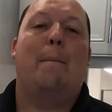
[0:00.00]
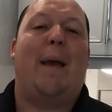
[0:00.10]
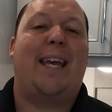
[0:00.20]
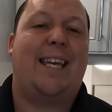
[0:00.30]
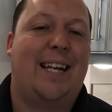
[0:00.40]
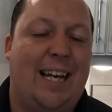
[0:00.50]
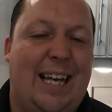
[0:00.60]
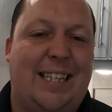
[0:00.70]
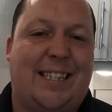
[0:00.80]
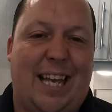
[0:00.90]
making it
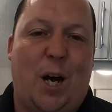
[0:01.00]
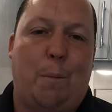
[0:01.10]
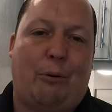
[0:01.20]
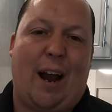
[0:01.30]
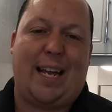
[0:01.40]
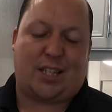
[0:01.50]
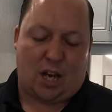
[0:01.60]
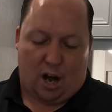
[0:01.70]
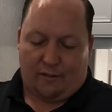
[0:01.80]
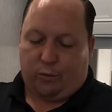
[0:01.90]
a sale price
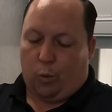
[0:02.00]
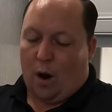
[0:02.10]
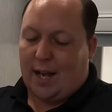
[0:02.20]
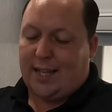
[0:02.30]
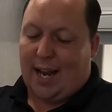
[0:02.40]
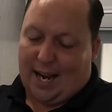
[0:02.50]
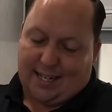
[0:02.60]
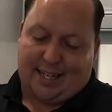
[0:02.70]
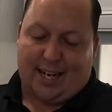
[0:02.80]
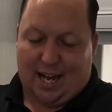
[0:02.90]
of
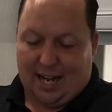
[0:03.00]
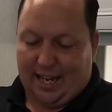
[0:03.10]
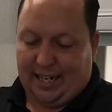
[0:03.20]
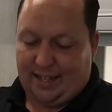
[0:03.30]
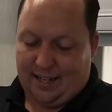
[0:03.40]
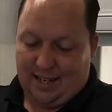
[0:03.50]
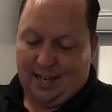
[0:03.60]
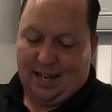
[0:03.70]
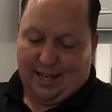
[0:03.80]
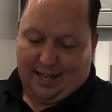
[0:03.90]

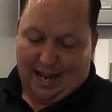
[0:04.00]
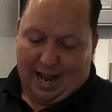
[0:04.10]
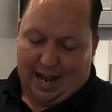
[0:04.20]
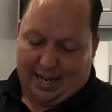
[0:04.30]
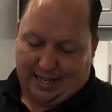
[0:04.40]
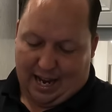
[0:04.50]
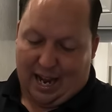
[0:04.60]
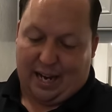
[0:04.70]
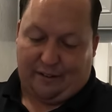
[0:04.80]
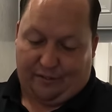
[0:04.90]

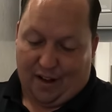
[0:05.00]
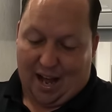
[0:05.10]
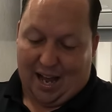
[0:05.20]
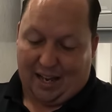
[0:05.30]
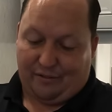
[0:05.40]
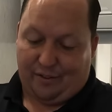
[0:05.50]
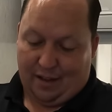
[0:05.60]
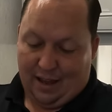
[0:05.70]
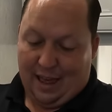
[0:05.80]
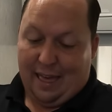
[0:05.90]
199.995.
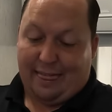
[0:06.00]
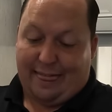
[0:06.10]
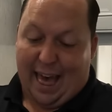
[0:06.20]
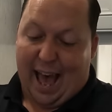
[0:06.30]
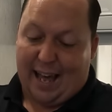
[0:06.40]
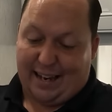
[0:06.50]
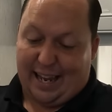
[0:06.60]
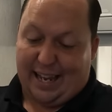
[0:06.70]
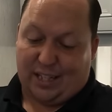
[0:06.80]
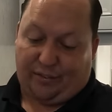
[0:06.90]
That
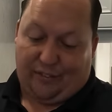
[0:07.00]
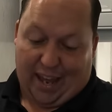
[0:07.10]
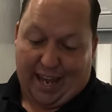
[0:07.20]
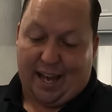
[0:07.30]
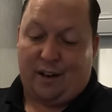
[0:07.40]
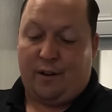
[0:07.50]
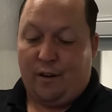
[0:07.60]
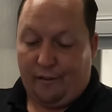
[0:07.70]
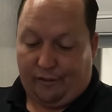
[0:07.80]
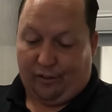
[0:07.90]
is fan
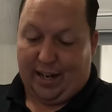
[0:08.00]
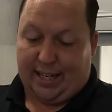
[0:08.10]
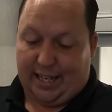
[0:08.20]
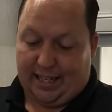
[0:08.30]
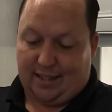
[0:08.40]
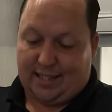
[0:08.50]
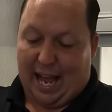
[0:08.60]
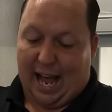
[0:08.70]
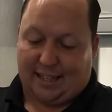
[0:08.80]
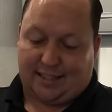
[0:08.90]
freaking
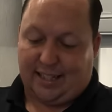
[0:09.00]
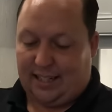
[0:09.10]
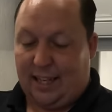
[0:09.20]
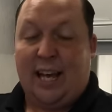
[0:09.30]
tastic.